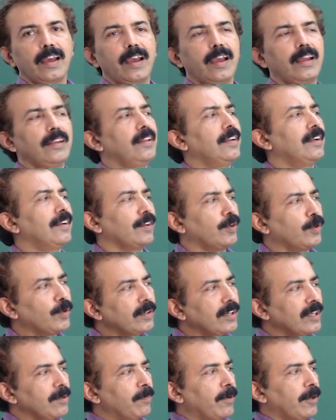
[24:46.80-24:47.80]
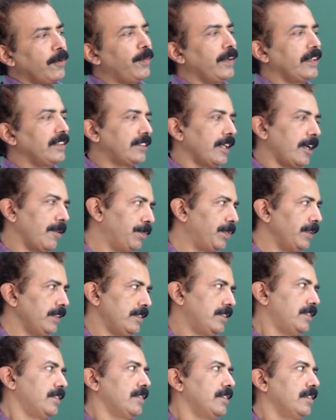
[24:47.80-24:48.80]
And there are a good number of
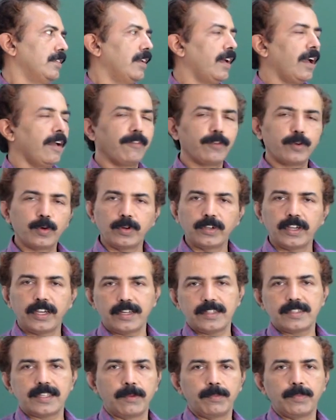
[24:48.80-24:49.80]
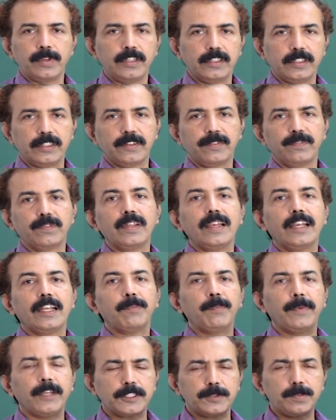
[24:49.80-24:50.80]
examples. I have quoted some here.
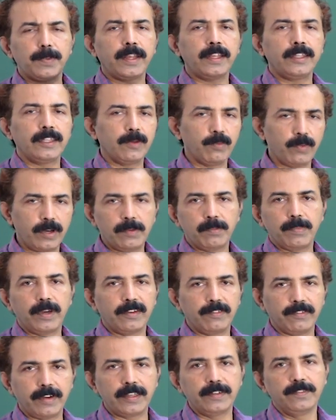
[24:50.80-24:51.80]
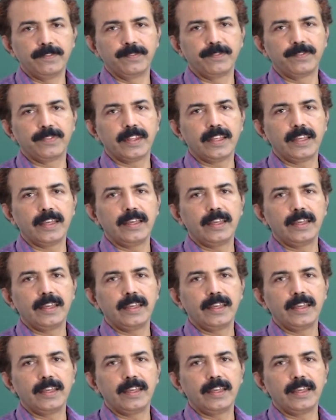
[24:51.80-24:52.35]
Let me explain them one by one.